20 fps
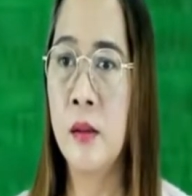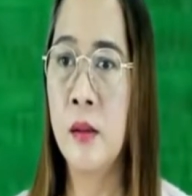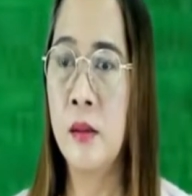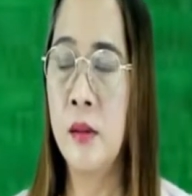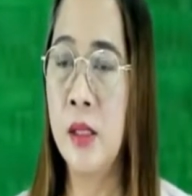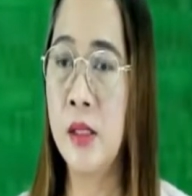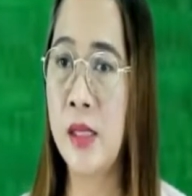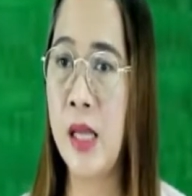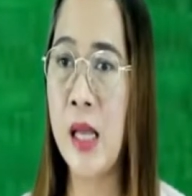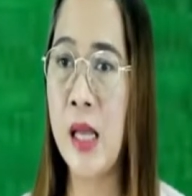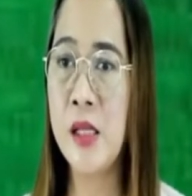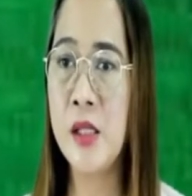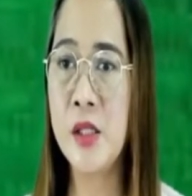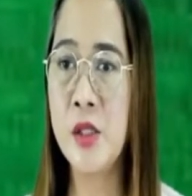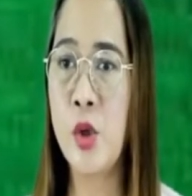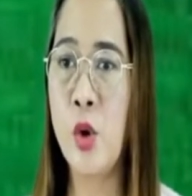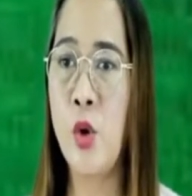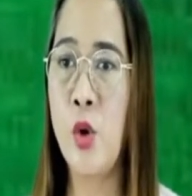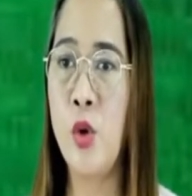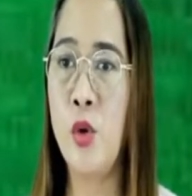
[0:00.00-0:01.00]
the
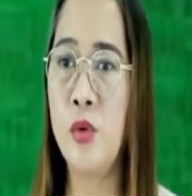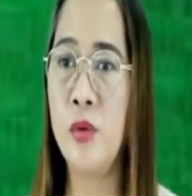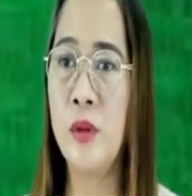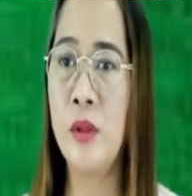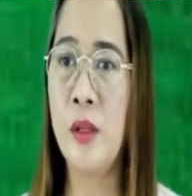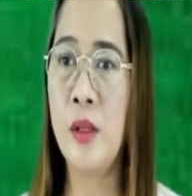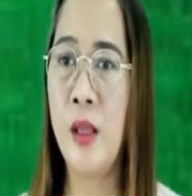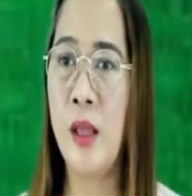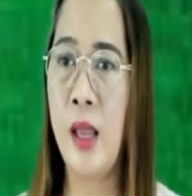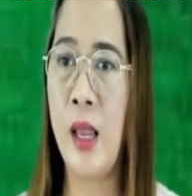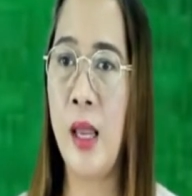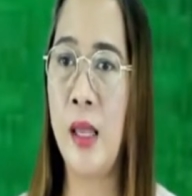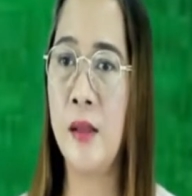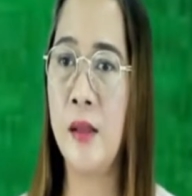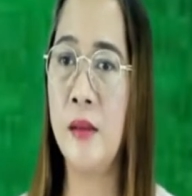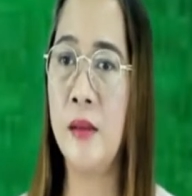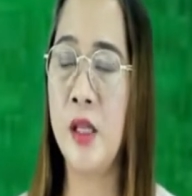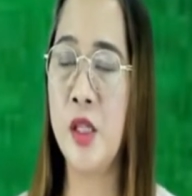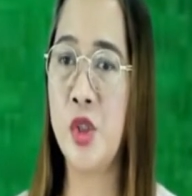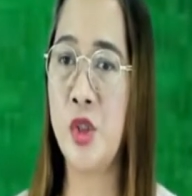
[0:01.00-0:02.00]
sandstone,
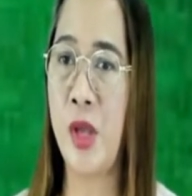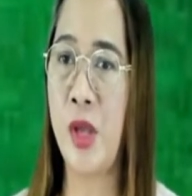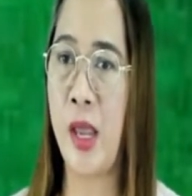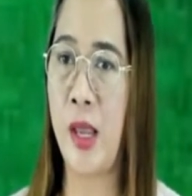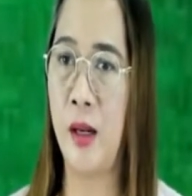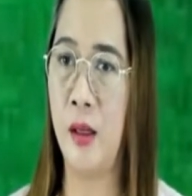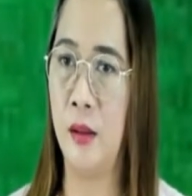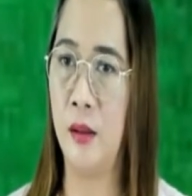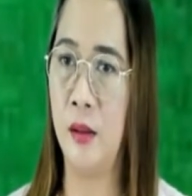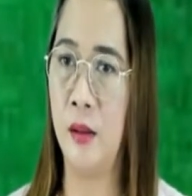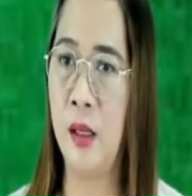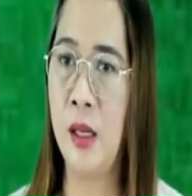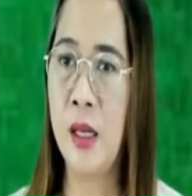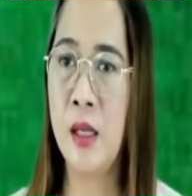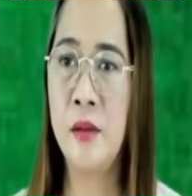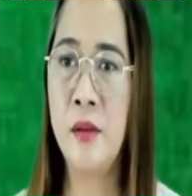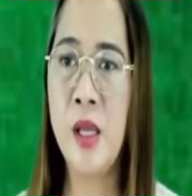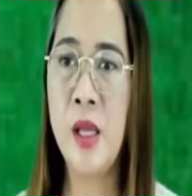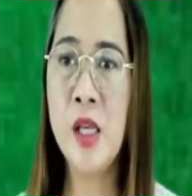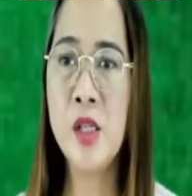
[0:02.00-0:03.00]
and the shale.
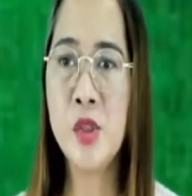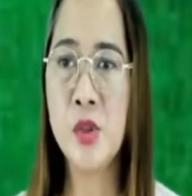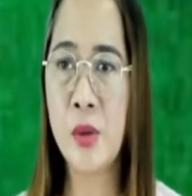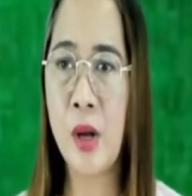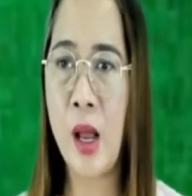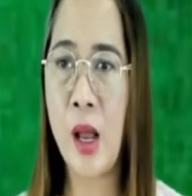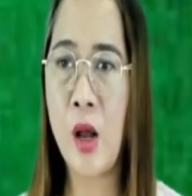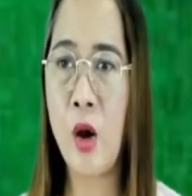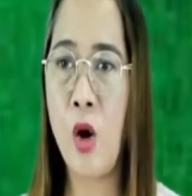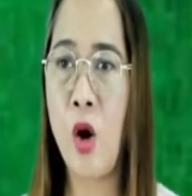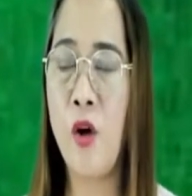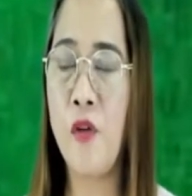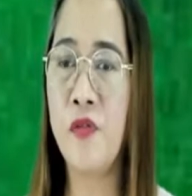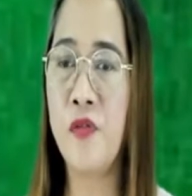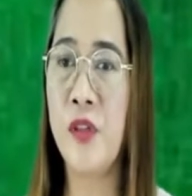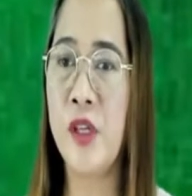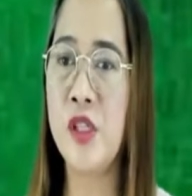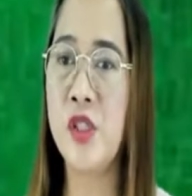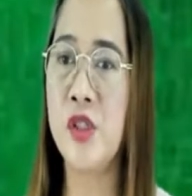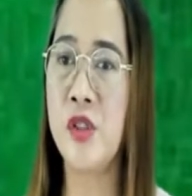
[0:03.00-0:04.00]
This rock
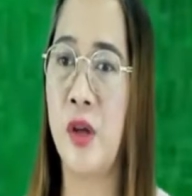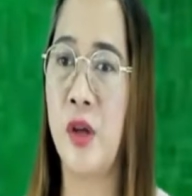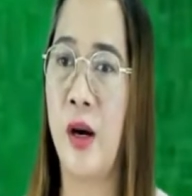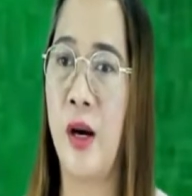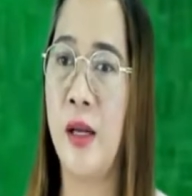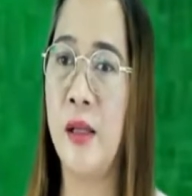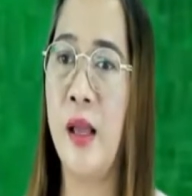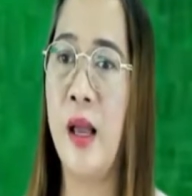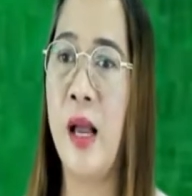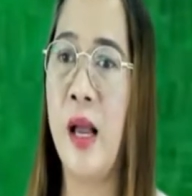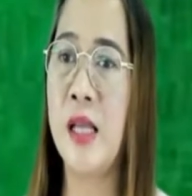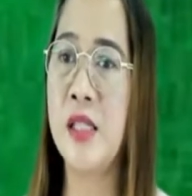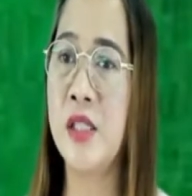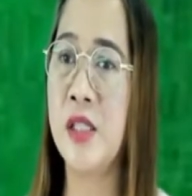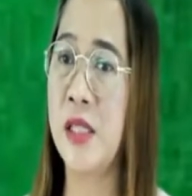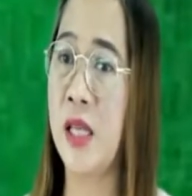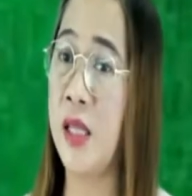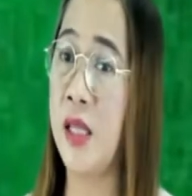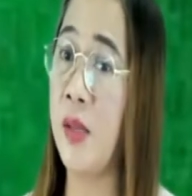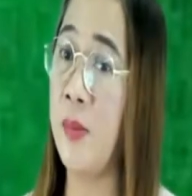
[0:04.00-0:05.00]
often start as
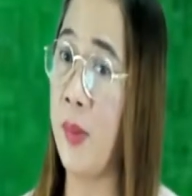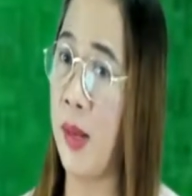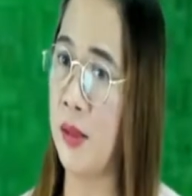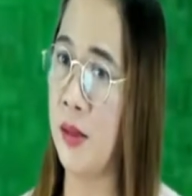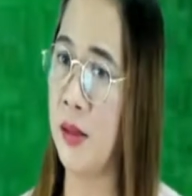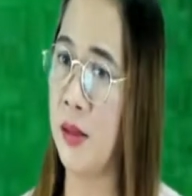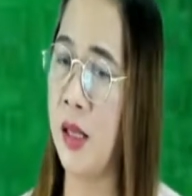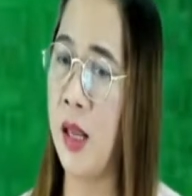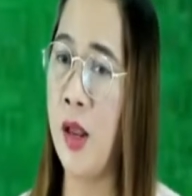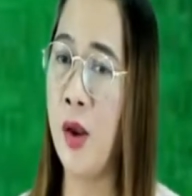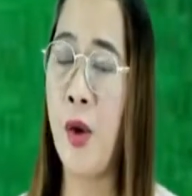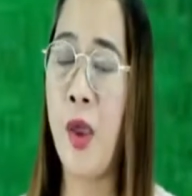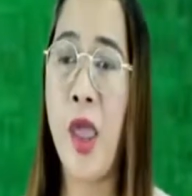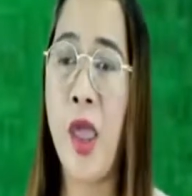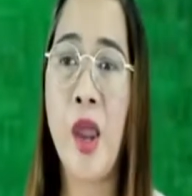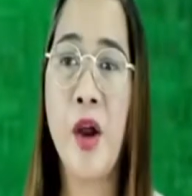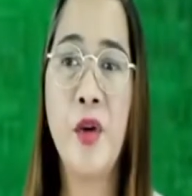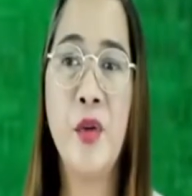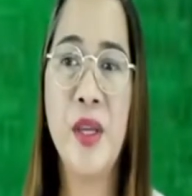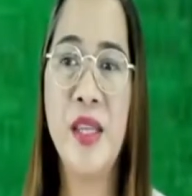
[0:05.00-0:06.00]
sediments
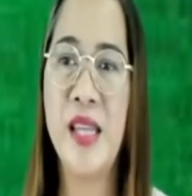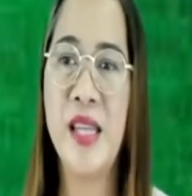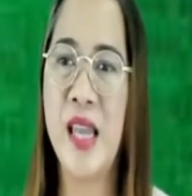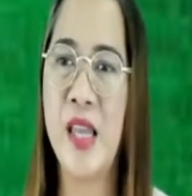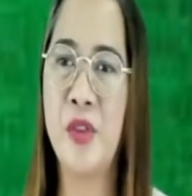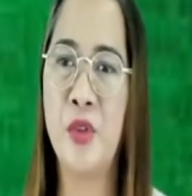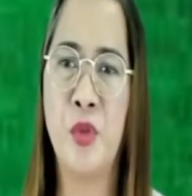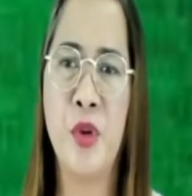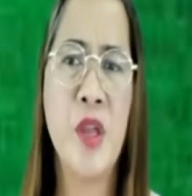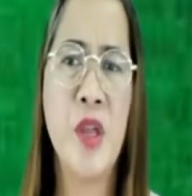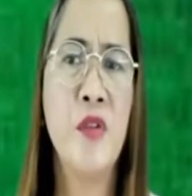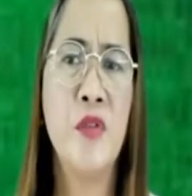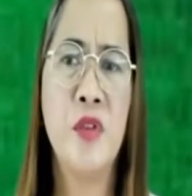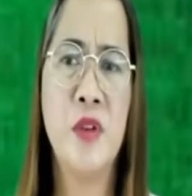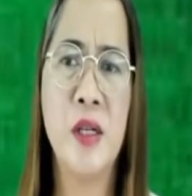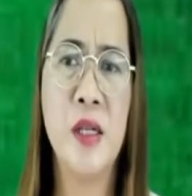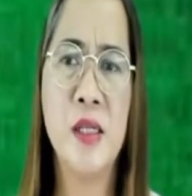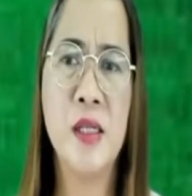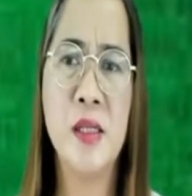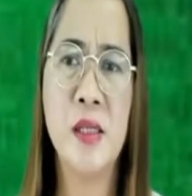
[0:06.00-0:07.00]
carried in
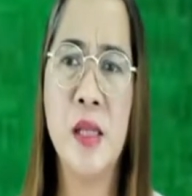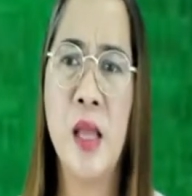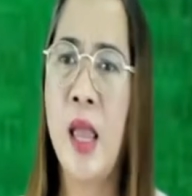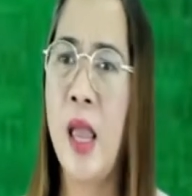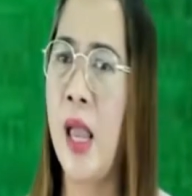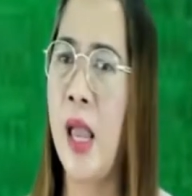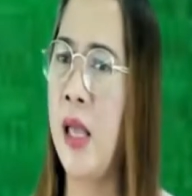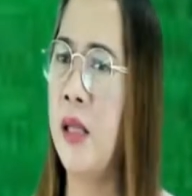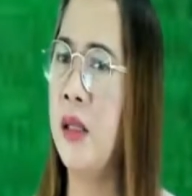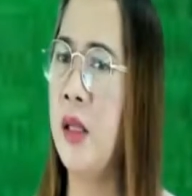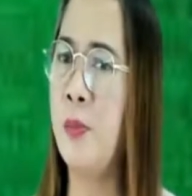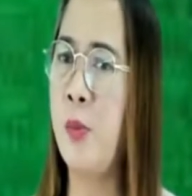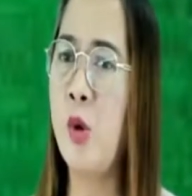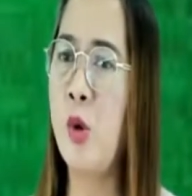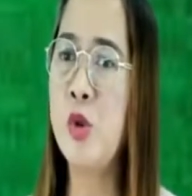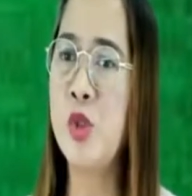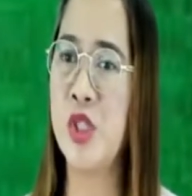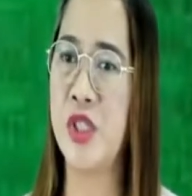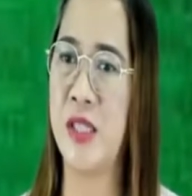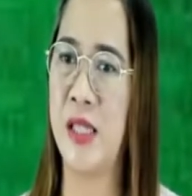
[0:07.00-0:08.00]
rivers and
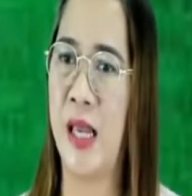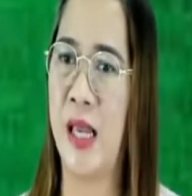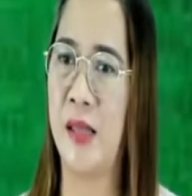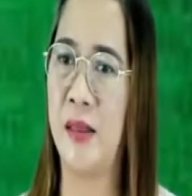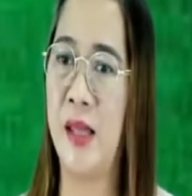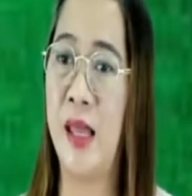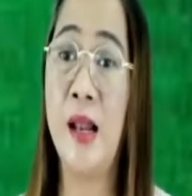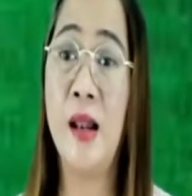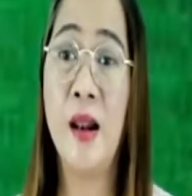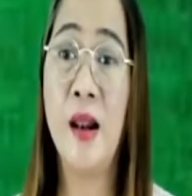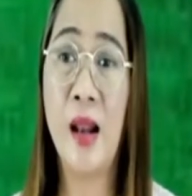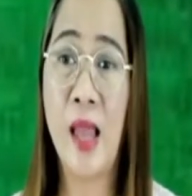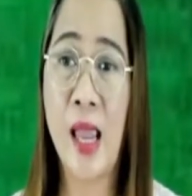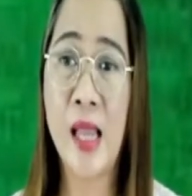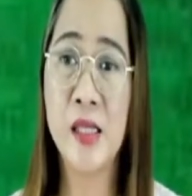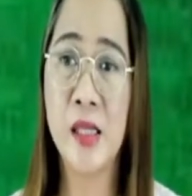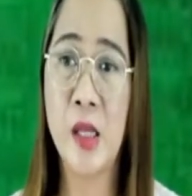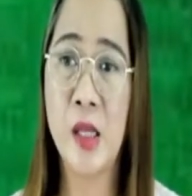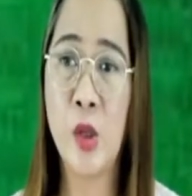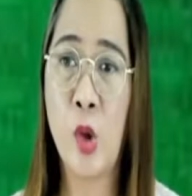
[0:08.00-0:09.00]
deposited in
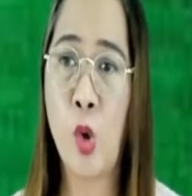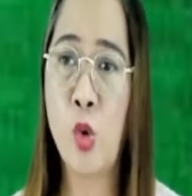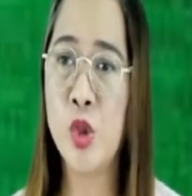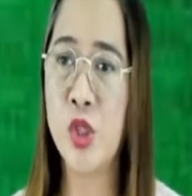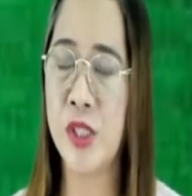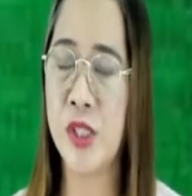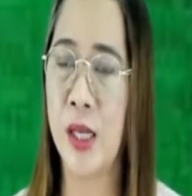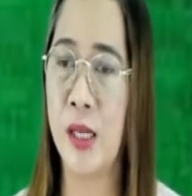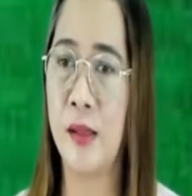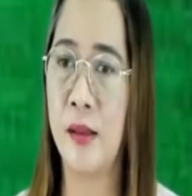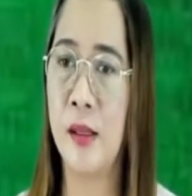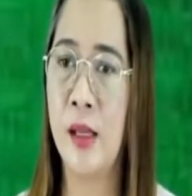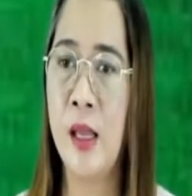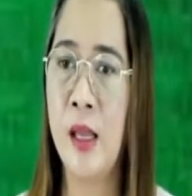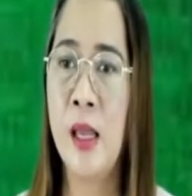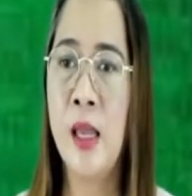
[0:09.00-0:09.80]
lakes and oceans.